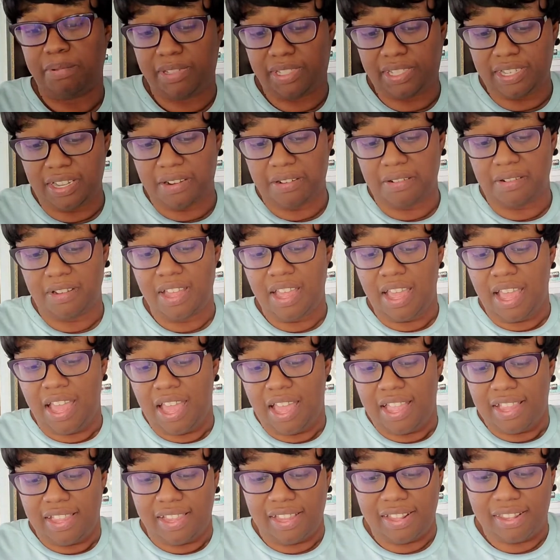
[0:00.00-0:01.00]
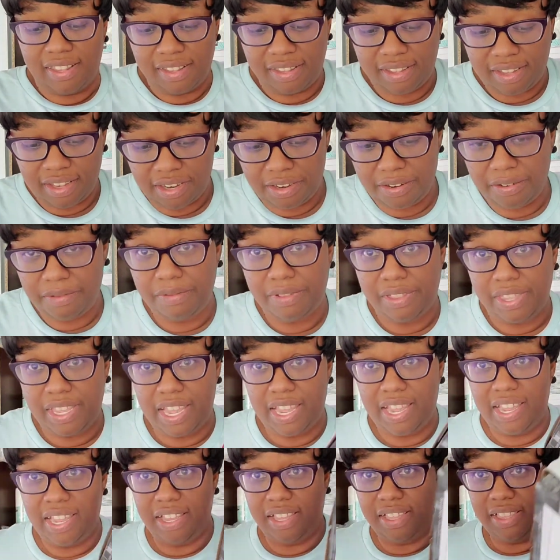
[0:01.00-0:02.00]
So this is a new
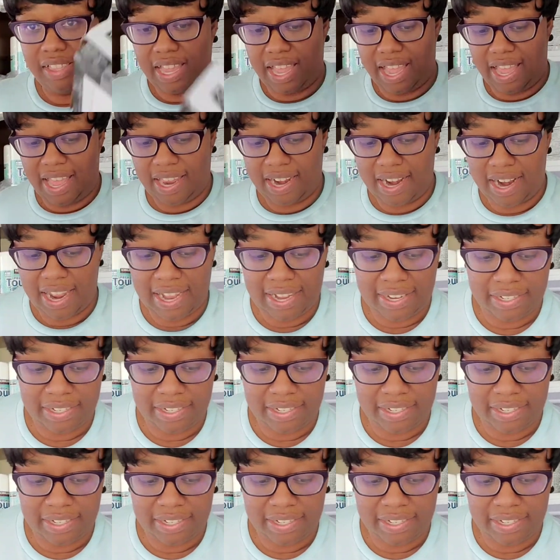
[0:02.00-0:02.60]
thing that I